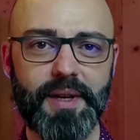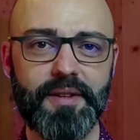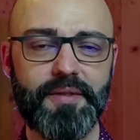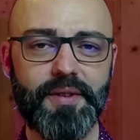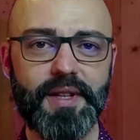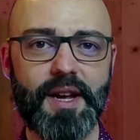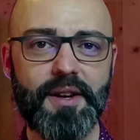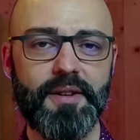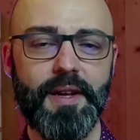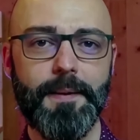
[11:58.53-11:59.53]
But for
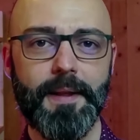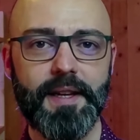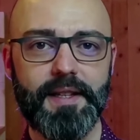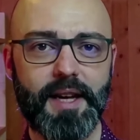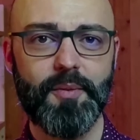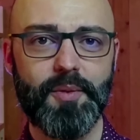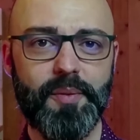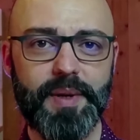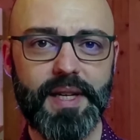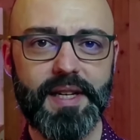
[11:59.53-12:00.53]
now, that
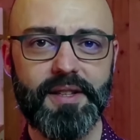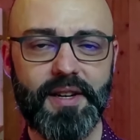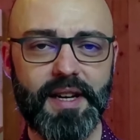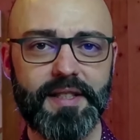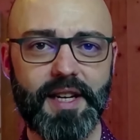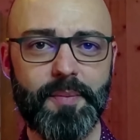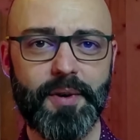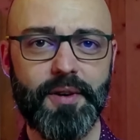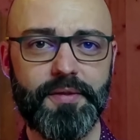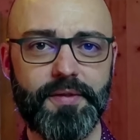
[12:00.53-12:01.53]
will be the last
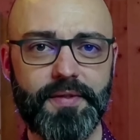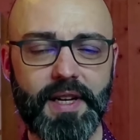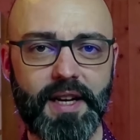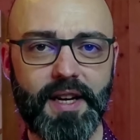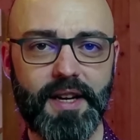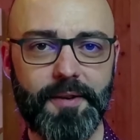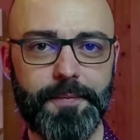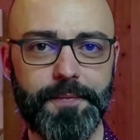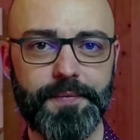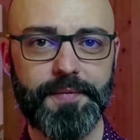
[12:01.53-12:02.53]
type of
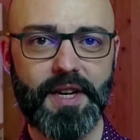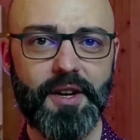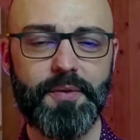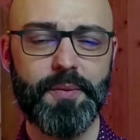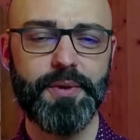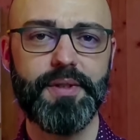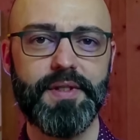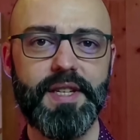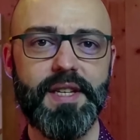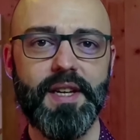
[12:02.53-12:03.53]
curve we
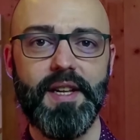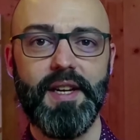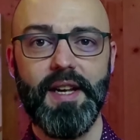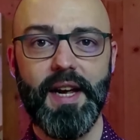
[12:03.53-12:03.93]
want to see.